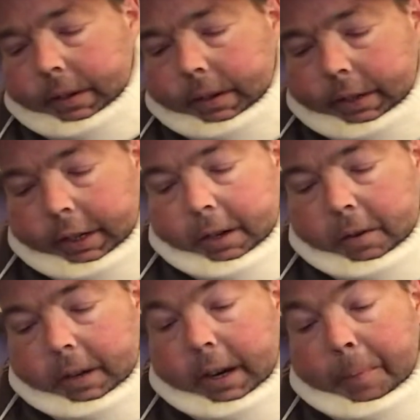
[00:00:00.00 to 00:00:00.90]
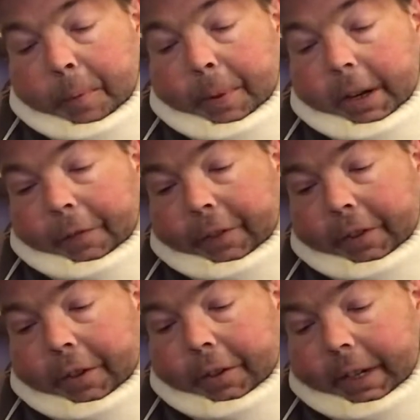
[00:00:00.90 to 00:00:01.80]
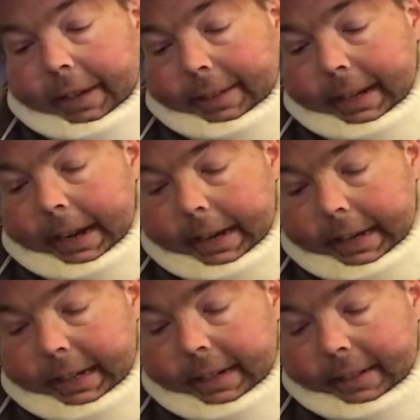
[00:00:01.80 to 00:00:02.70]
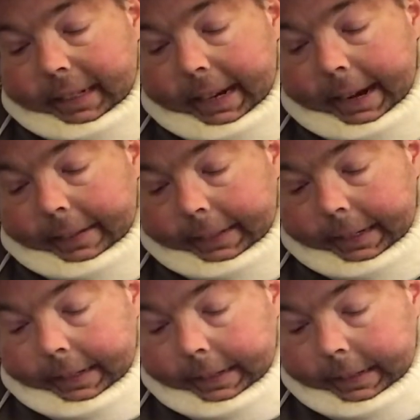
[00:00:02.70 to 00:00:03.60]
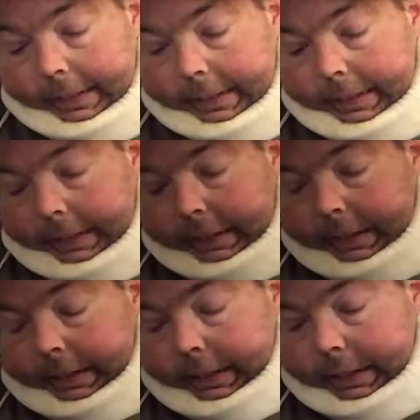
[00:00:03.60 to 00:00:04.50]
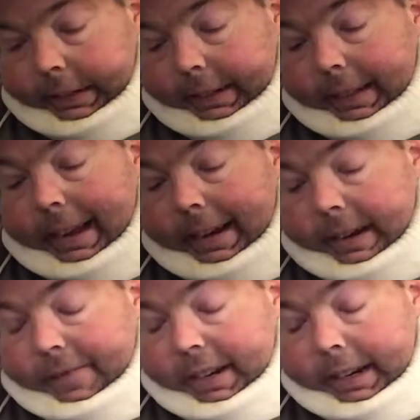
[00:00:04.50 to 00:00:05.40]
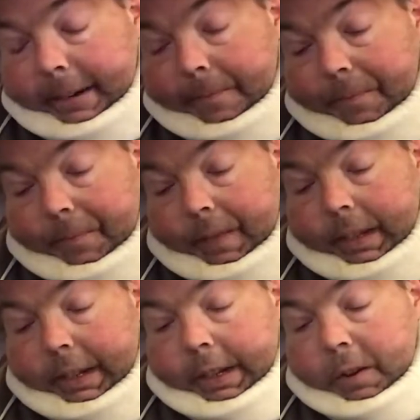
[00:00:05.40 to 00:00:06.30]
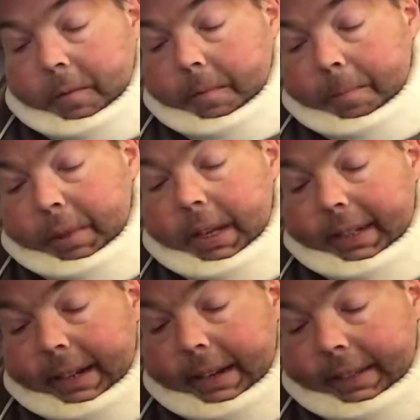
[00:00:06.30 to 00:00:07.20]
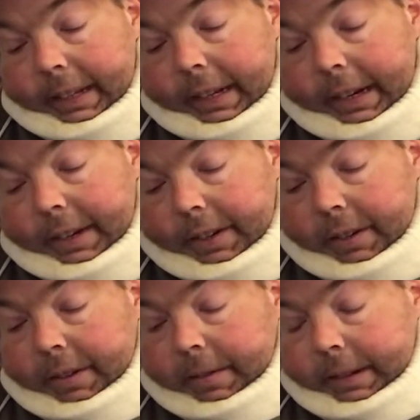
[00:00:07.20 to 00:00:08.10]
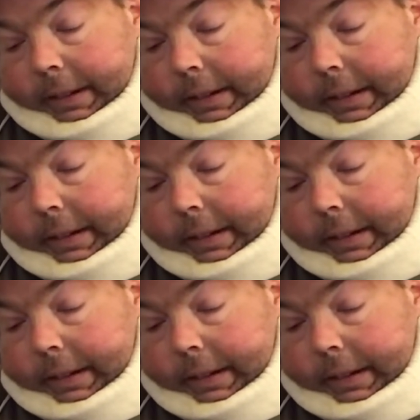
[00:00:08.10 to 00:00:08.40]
You know, preparing for surgery is not an easy task. There's a lot of, you know, blood tests that you got to do, and